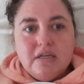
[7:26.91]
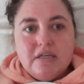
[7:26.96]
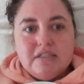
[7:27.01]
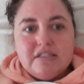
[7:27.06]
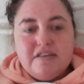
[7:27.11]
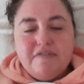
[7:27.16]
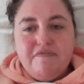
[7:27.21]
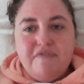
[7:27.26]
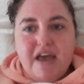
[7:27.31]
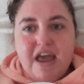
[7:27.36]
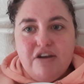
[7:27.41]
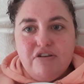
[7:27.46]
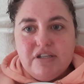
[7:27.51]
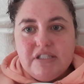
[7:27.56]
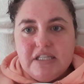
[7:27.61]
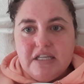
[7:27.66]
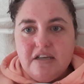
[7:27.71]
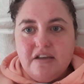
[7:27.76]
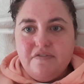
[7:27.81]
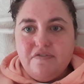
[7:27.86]

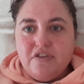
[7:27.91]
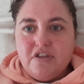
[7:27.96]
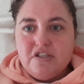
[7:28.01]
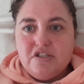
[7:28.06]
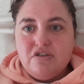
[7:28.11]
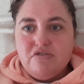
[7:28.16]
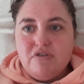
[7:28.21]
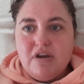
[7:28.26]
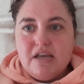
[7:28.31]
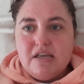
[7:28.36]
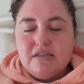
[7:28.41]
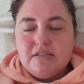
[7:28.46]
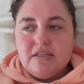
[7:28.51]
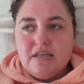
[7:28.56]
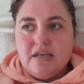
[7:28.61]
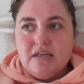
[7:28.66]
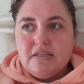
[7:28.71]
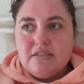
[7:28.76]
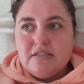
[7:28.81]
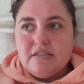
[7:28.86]
severity of the
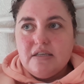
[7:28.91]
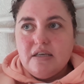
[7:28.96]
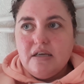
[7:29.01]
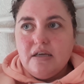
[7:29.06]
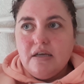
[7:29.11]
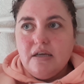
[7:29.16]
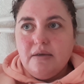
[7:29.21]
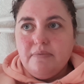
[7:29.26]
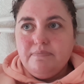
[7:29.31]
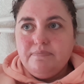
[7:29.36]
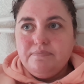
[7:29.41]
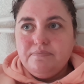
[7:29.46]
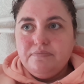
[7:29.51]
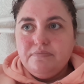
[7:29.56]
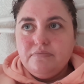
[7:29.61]
psoriasis a